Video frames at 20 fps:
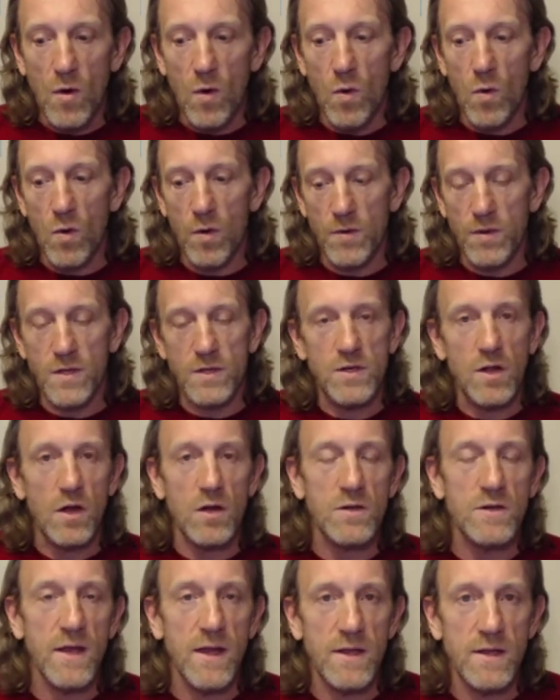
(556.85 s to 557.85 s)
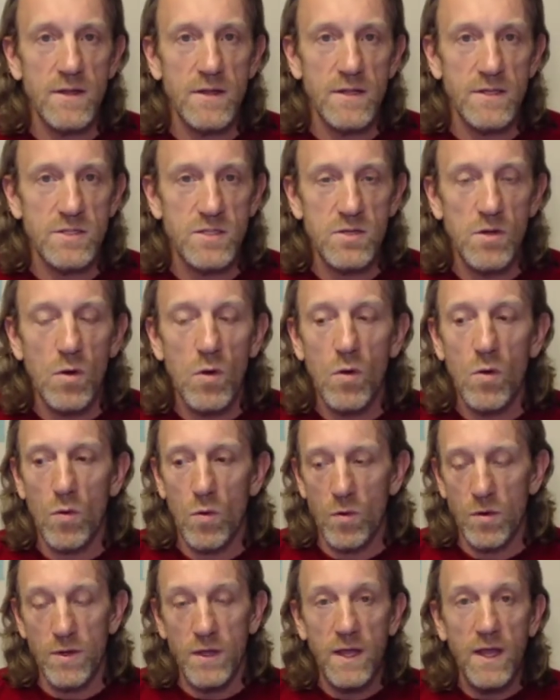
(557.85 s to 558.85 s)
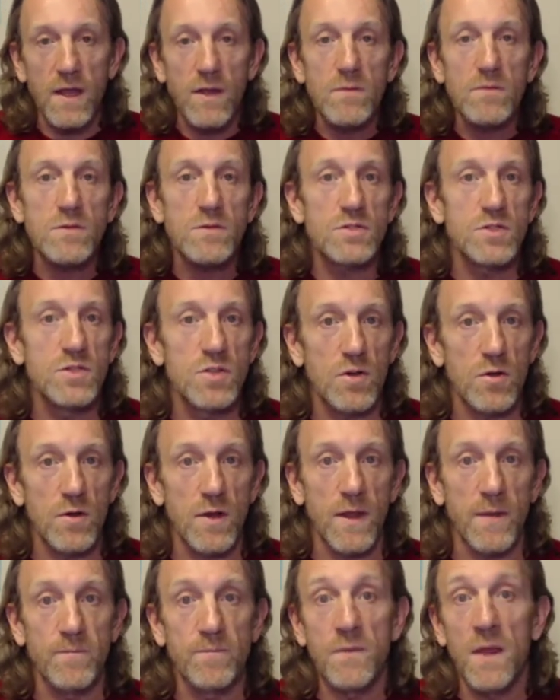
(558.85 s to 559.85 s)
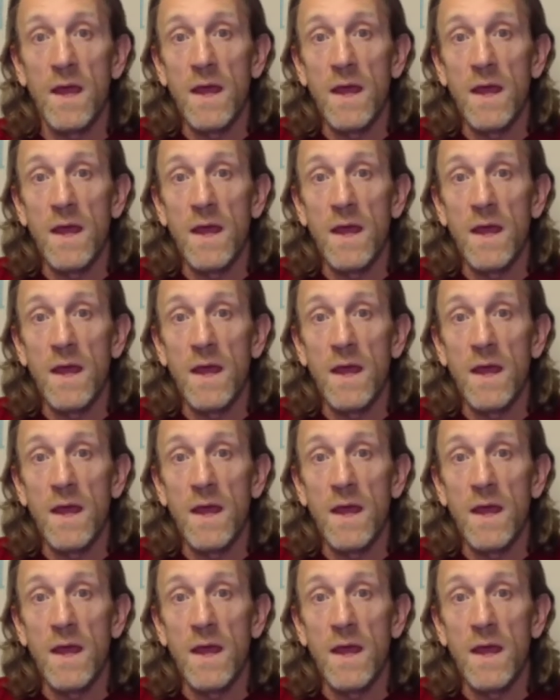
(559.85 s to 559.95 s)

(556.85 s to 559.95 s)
or the dark night of the soul, or the hero's journey.